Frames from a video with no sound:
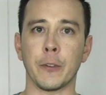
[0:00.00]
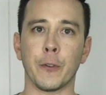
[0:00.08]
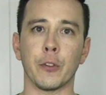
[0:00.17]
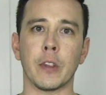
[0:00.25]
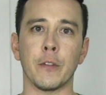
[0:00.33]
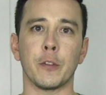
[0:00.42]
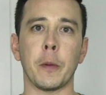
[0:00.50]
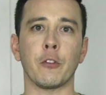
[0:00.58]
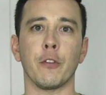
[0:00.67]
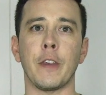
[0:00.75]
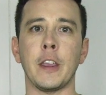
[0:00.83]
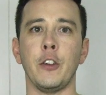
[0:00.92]
I'd like to first give a
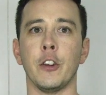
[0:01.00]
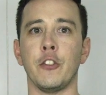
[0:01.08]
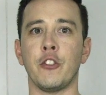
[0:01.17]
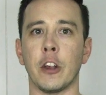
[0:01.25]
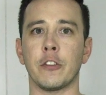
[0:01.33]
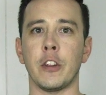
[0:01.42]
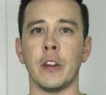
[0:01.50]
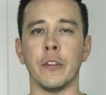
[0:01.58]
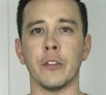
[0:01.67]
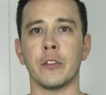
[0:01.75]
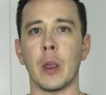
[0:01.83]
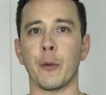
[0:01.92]
special thank you to Justin
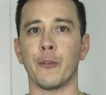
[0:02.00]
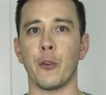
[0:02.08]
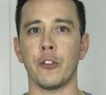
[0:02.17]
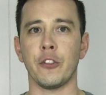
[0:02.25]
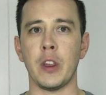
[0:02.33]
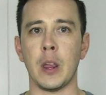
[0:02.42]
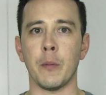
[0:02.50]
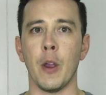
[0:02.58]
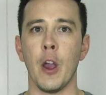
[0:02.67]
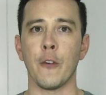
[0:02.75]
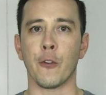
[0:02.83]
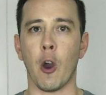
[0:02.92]
of the Saber Forge team
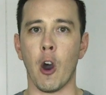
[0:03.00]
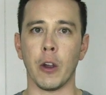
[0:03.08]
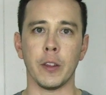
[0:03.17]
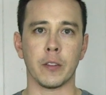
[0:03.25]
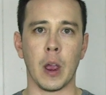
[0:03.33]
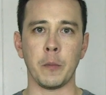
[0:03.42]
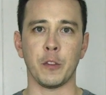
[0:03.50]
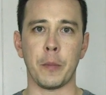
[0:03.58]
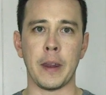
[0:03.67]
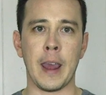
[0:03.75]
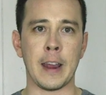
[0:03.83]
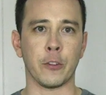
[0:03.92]
for all his time
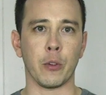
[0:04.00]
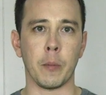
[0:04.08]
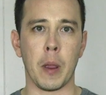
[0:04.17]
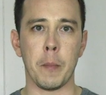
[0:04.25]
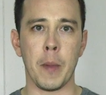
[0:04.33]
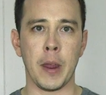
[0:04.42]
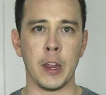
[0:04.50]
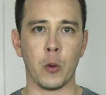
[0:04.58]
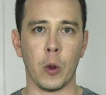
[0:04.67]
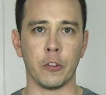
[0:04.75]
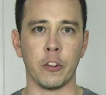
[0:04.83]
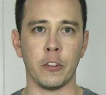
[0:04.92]
spent answering my many
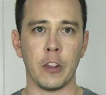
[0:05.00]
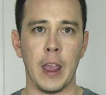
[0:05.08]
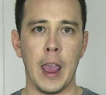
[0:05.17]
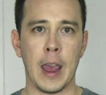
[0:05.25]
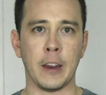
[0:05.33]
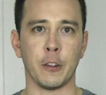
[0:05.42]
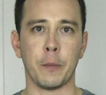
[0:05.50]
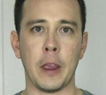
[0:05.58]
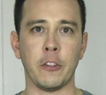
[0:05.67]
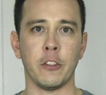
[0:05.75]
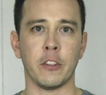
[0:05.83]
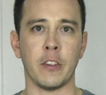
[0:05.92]
questions and his
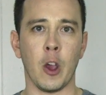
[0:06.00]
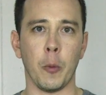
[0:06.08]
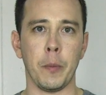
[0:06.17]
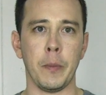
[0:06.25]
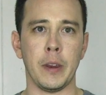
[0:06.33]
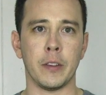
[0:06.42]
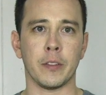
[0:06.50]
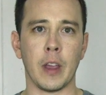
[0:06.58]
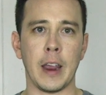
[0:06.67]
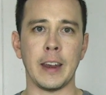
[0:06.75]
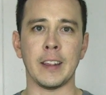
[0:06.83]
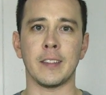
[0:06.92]
patience in helping me
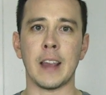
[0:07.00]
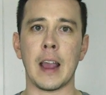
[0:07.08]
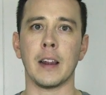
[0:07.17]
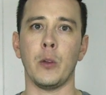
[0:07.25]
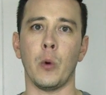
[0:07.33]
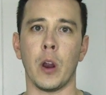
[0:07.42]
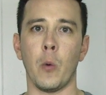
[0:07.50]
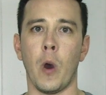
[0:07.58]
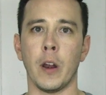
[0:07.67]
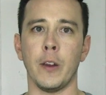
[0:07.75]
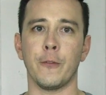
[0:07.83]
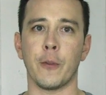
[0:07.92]
decide exactly what I
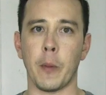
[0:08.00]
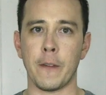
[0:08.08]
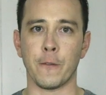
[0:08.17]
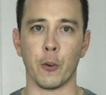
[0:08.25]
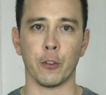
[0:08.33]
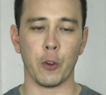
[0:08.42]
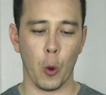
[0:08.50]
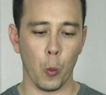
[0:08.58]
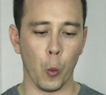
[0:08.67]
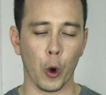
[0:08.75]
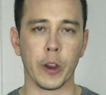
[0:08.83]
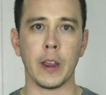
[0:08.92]
wanted for my first
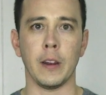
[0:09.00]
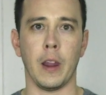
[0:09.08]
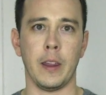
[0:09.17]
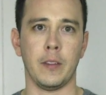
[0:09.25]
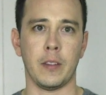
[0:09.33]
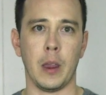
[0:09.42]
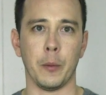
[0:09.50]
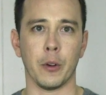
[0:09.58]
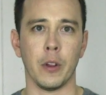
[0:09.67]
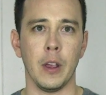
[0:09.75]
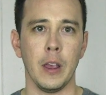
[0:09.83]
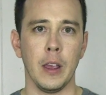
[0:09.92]
working
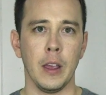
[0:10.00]
lightsaber.